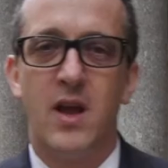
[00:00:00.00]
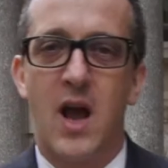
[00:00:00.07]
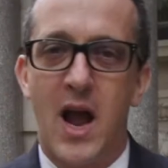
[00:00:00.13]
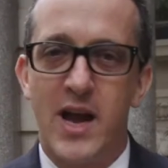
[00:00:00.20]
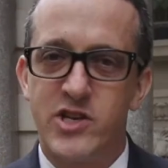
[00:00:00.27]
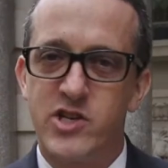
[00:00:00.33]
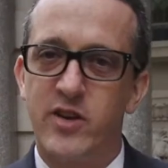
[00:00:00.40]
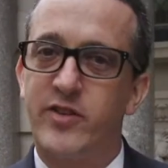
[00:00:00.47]
I
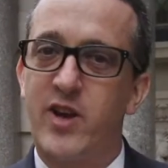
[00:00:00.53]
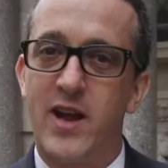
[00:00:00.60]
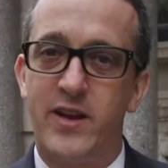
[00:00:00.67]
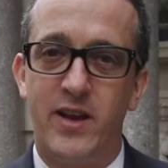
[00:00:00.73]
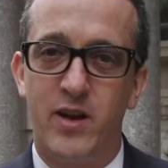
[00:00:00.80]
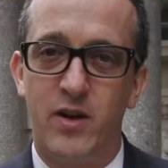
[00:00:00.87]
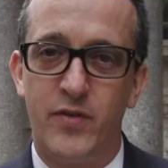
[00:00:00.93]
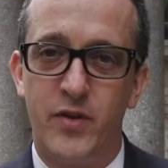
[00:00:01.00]
just got to
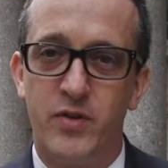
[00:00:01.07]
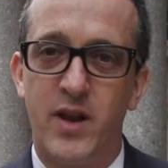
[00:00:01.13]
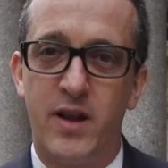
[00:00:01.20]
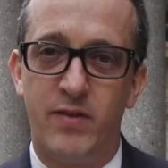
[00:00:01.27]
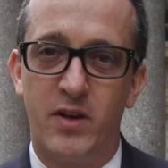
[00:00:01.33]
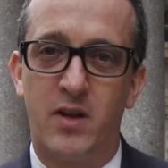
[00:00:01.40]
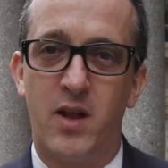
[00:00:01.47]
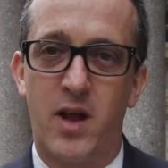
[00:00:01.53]
interview
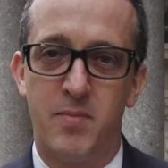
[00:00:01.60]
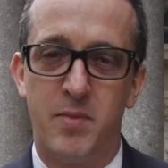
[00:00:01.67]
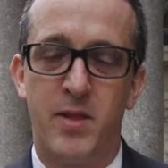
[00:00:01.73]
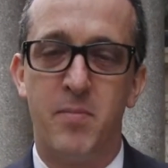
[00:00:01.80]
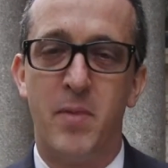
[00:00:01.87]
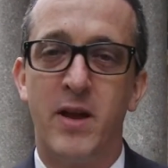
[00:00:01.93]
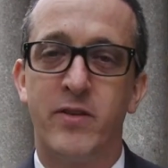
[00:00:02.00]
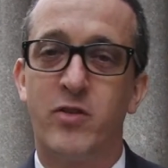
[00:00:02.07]
David Kleiman, the
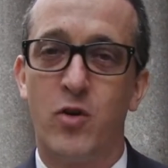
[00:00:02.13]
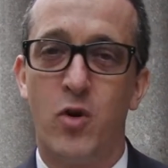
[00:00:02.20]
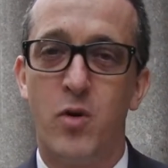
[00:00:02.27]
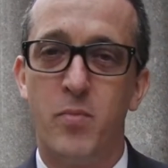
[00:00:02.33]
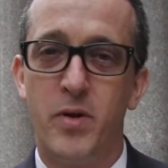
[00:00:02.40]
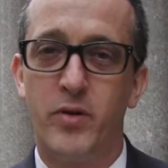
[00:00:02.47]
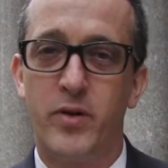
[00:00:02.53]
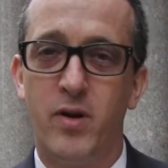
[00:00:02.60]
master home
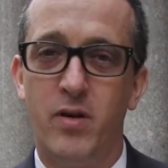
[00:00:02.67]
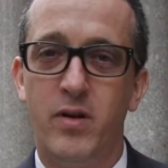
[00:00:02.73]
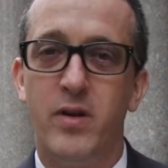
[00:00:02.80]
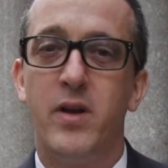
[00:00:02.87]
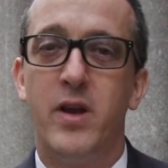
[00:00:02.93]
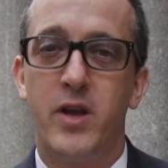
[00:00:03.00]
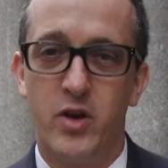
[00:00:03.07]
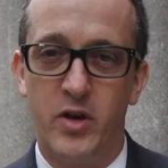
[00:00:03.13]
builder.
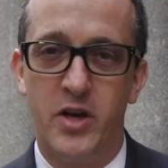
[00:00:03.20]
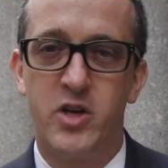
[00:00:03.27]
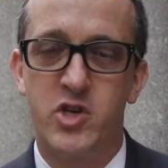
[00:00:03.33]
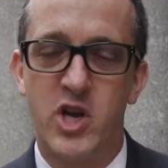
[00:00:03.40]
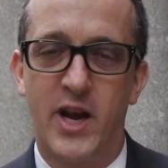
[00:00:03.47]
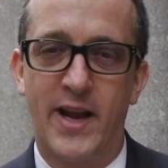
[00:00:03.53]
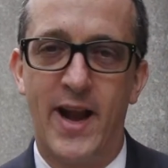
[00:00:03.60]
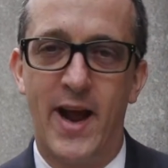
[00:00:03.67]
You need to
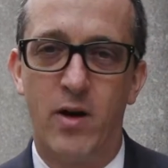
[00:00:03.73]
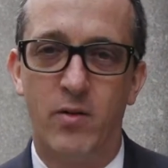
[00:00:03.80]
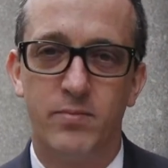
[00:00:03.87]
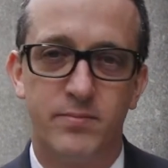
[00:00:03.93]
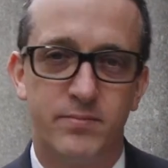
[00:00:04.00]
check it out.